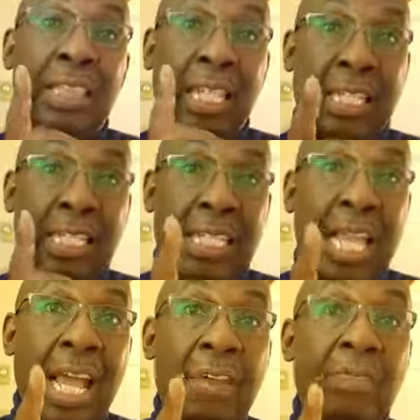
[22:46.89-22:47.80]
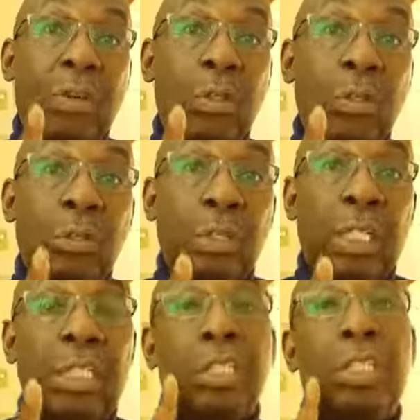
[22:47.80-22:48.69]
The devil
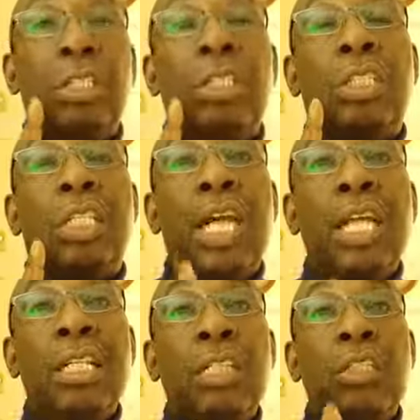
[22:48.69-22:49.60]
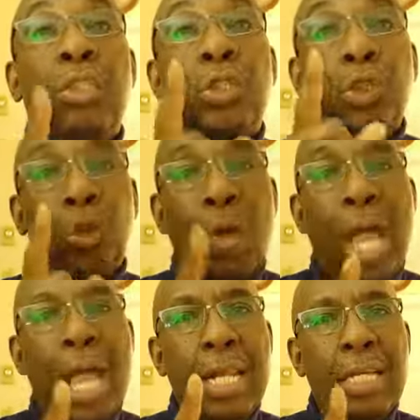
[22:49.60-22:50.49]
is intended to
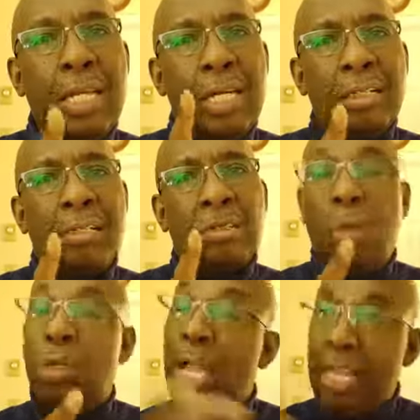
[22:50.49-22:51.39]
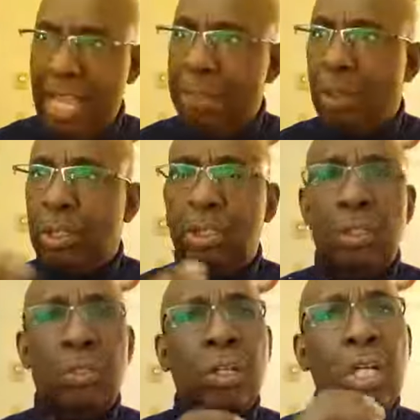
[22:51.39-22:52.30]
grind us, or like hamburger
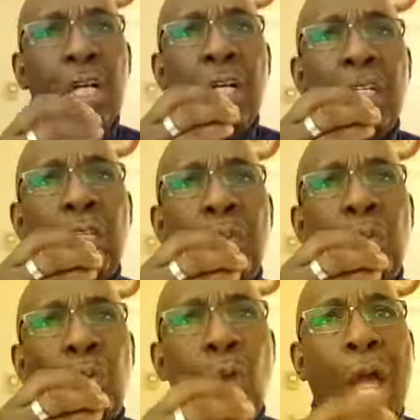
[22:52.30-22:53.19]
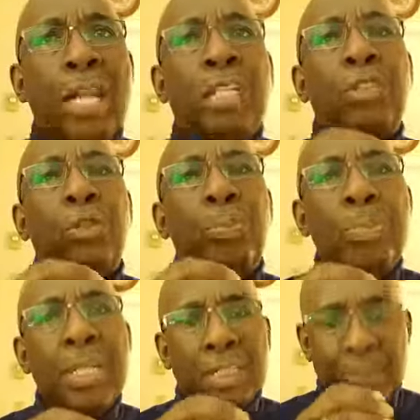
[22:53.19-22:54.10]
too, grind us to
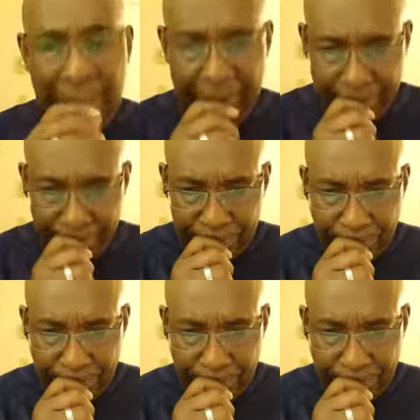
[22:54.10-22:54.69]
mincemeat